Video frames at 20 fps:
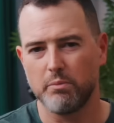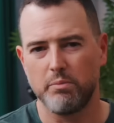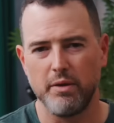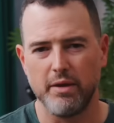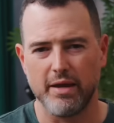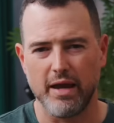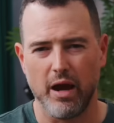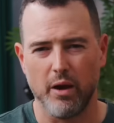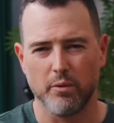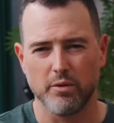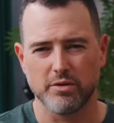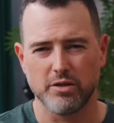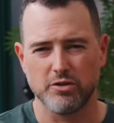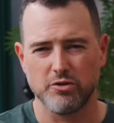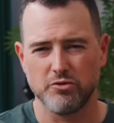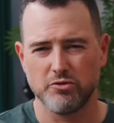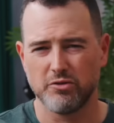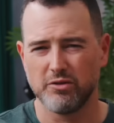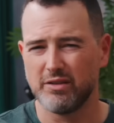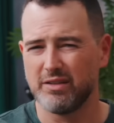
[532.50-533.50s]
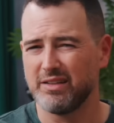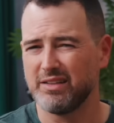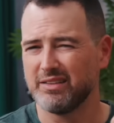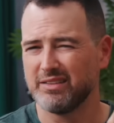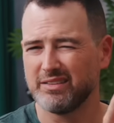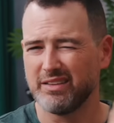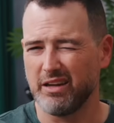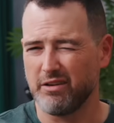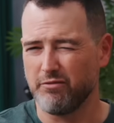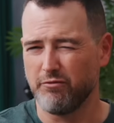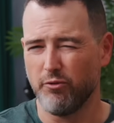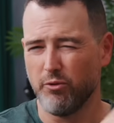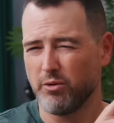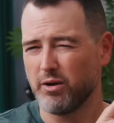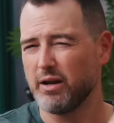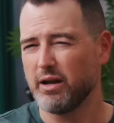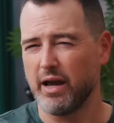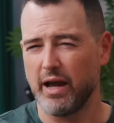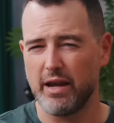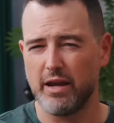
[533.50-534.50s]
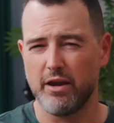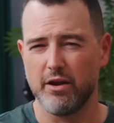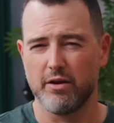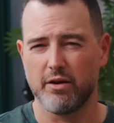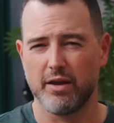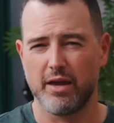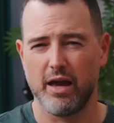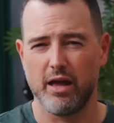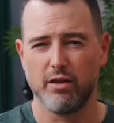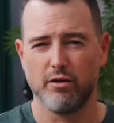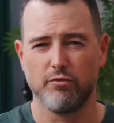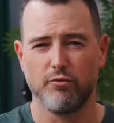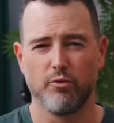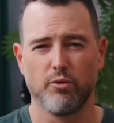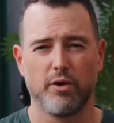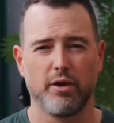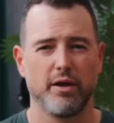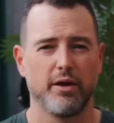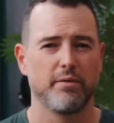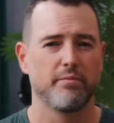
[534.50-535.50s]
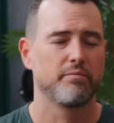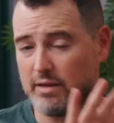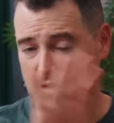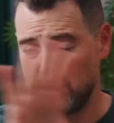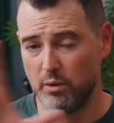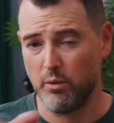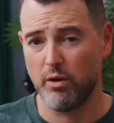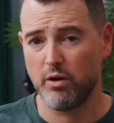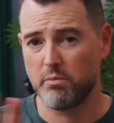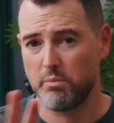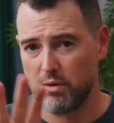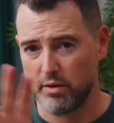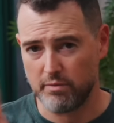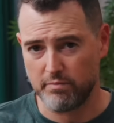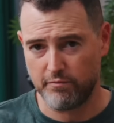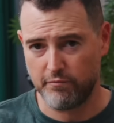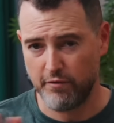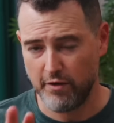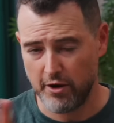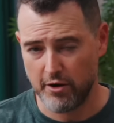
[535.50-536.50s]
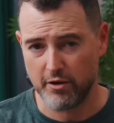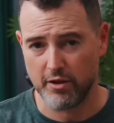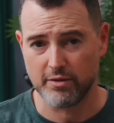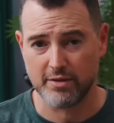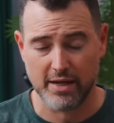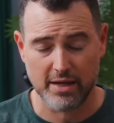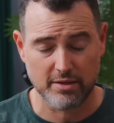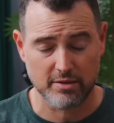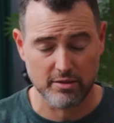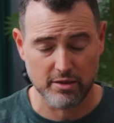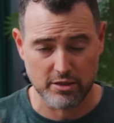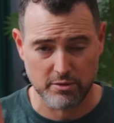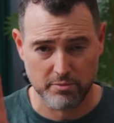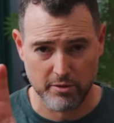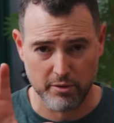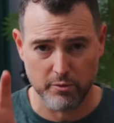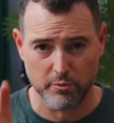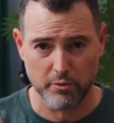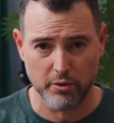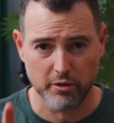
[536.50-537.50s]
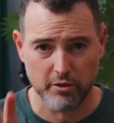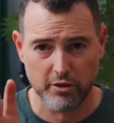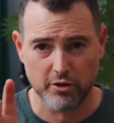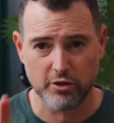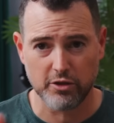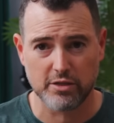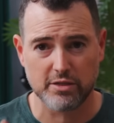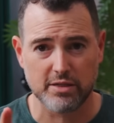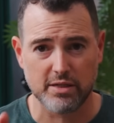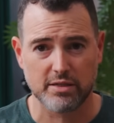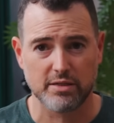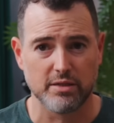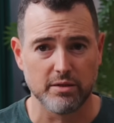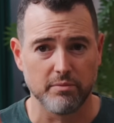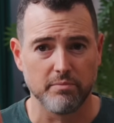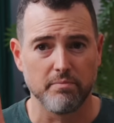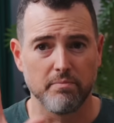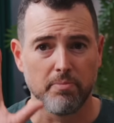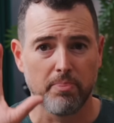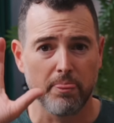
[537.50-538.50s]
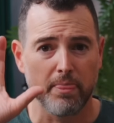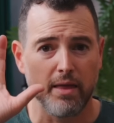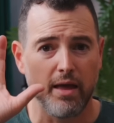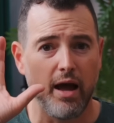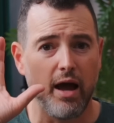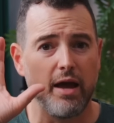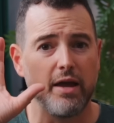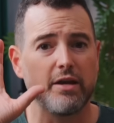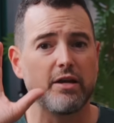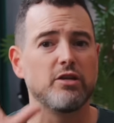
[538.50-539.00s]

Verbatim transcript: peak hours. It's usually like four to nine here in California. And I wanna be fair to Tesla, it's been a really good system. Uh, it